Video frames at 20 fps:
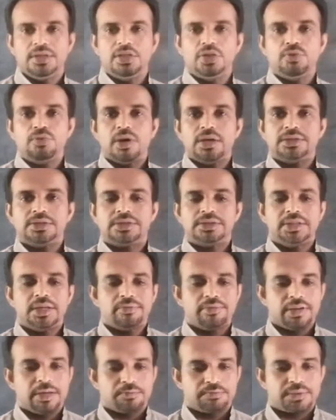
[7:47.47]
It was
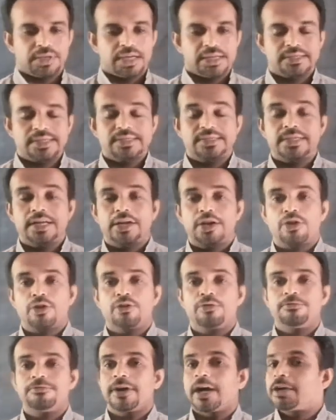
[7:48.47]
developed as a center
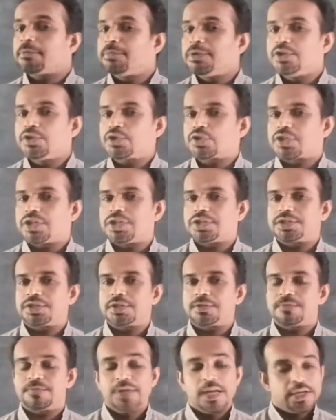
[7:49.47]
of
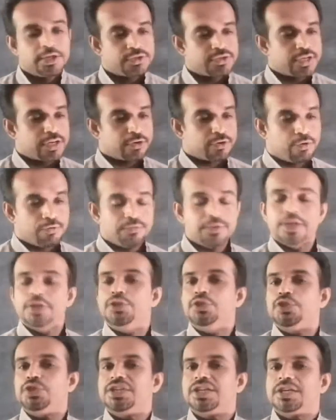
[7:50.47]
administration, center of
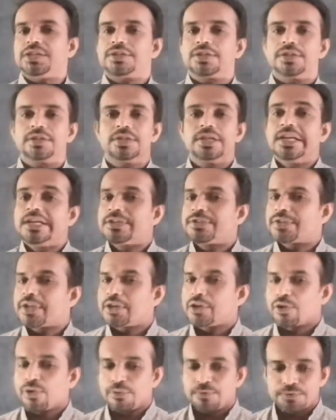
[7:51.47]
education,
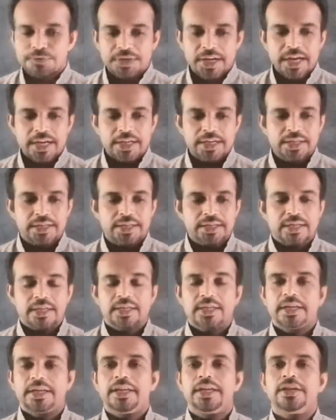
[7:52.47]
center of
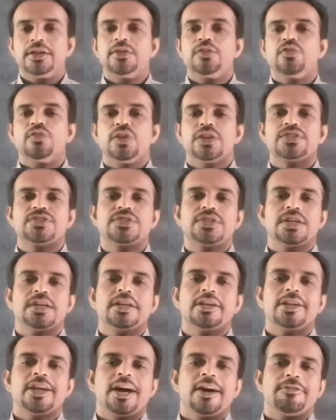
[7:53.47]
trade in
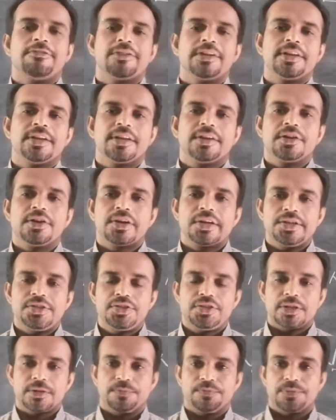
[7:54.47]
Western African
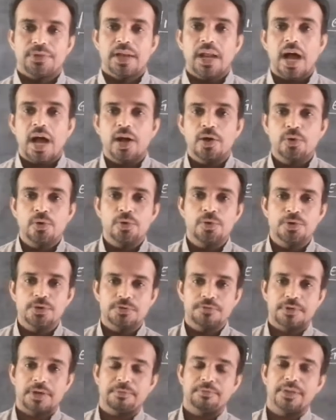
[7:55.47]
region.
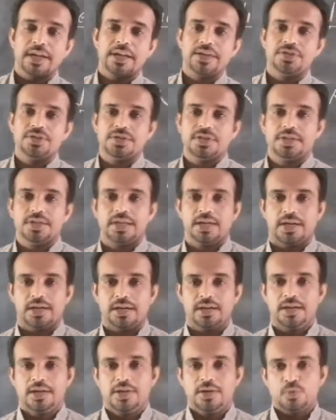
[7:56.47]
Lagos from Nigeria
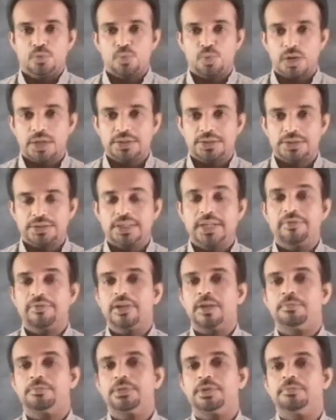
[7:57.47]
was
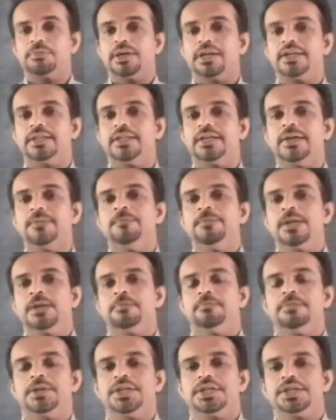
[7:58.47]
developed by
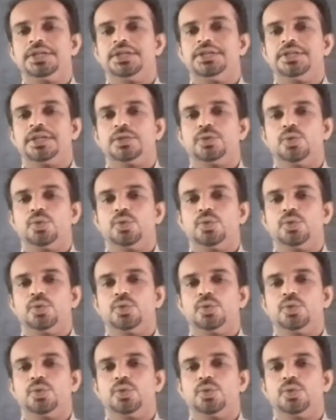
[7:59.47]
the British